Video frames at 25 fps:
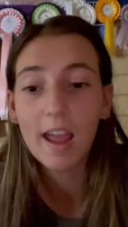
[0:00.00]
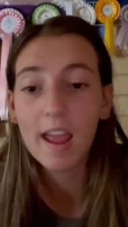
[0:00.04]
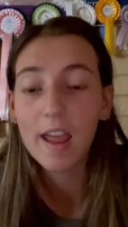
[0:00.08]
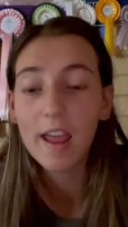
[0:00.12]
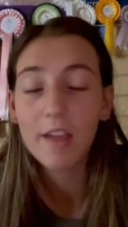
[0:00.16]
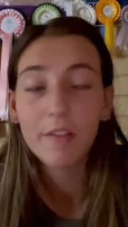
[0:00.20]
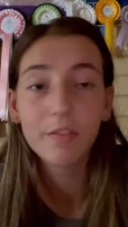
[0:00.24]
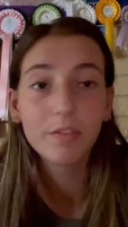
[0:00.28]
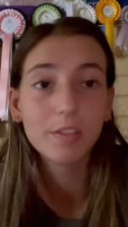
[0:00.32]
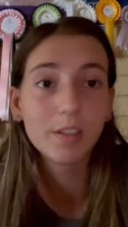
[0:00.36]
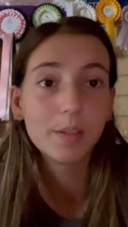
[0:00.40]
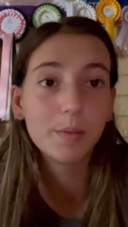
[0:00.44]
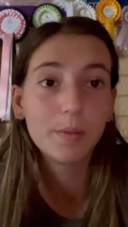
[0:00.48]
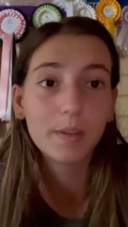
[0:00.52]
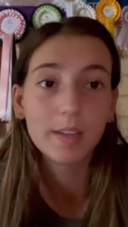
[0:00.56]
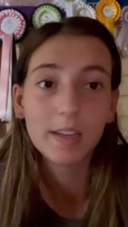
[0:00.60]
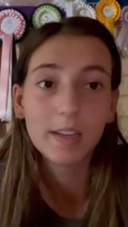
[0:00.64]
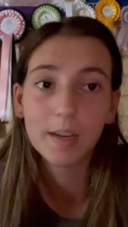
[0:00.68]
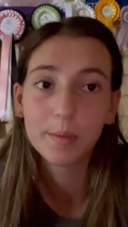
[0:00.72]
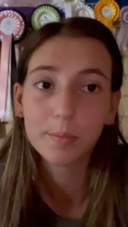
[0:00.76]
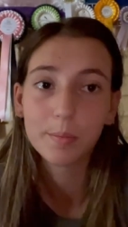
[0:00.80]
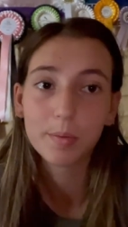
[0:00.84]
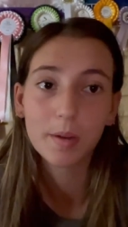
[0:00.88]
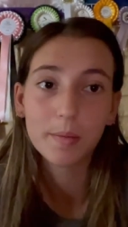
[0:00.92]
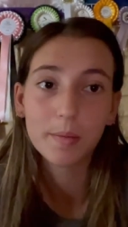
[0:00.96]
everyone
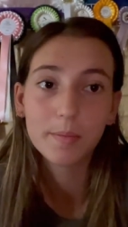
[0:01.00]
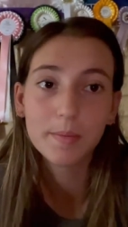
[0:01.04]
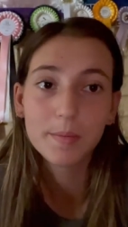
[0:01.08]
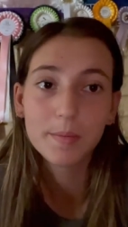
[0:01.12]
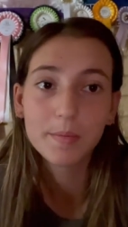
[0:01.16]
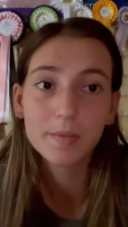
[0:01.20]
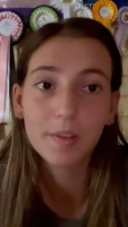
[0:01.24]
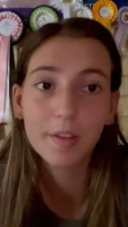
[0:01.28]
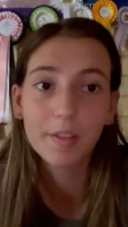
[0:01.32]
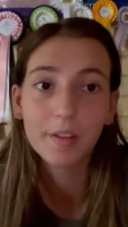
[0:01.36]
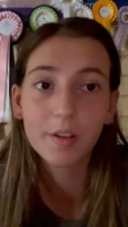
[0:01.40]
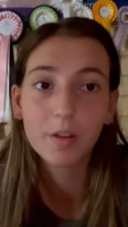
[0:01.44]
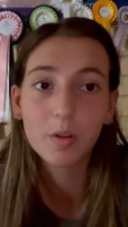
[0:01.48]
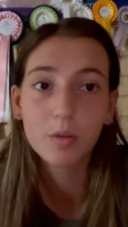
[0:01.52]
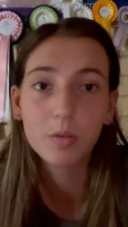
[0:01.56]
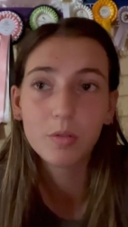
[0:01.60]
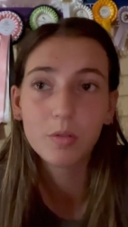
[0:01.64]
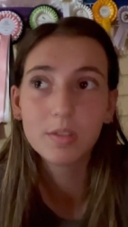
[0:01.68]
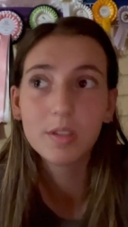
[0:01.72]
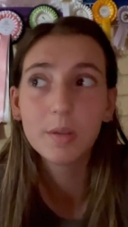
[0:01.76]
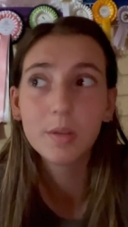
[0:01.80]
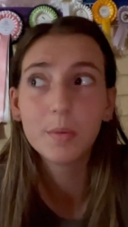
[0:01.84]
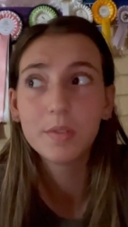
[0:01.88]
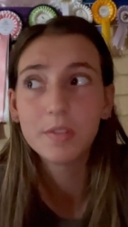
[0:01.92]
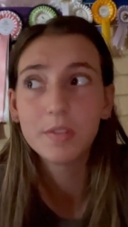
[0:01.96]
had problems on the
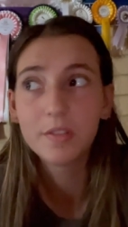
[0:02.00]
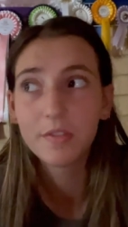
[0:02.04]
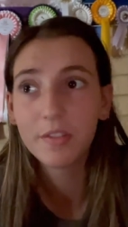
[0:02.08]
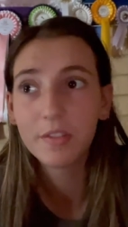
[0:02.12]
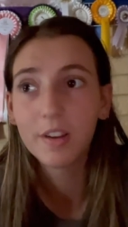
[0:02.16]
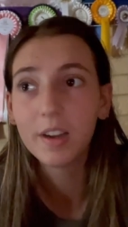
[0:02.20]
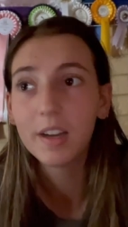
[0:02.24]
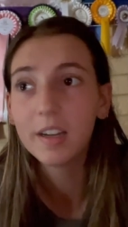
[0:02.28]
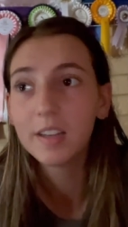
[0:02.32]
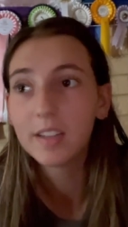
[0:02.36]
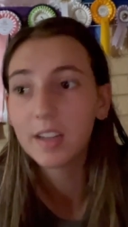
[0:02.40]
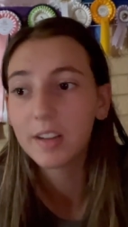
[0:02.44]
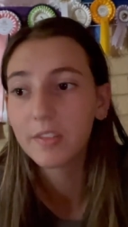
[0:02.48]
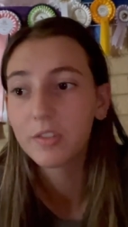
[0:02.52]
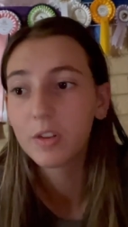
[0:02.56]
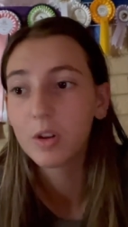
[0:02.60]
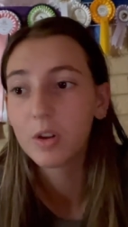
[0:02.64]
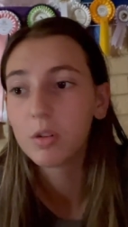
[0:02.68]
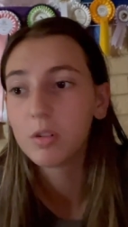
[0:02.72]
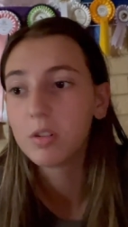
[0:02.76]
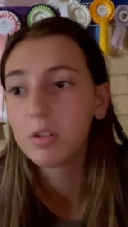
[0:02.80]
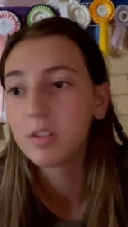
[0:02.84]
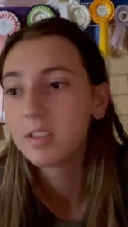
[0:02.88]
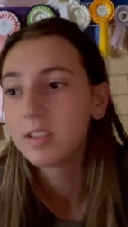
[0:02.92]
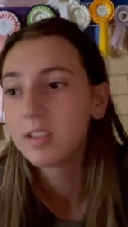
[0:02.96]
course it was a very tough
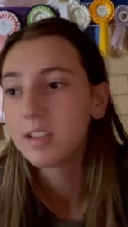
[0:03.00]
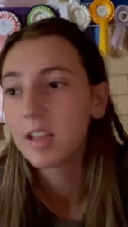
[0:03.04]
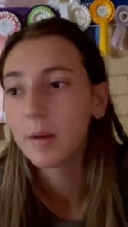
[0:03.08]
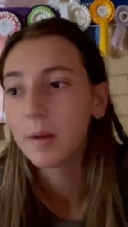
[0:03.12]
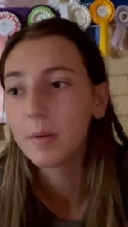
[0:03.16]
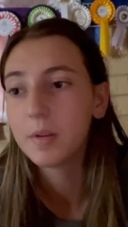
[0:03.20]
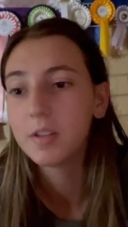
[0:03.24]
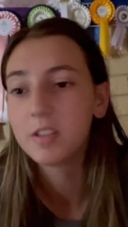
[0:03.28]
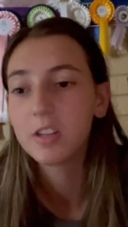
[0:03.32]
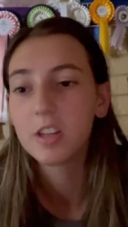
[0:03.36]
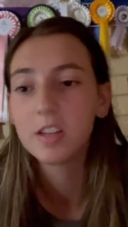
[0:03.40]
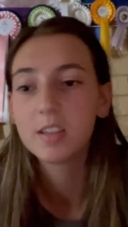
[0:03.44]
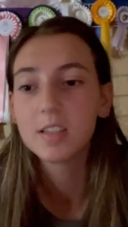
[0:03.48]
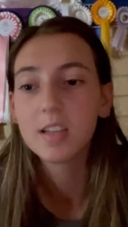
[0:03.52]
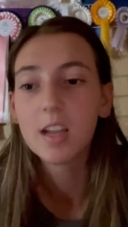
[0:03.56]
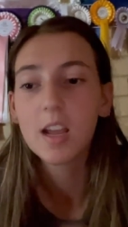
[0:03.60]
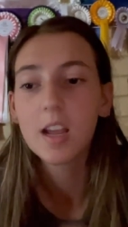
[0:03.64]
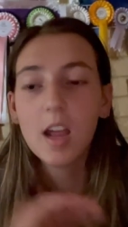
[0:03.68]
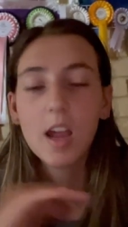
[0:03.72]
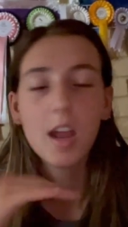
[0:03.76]
course there was just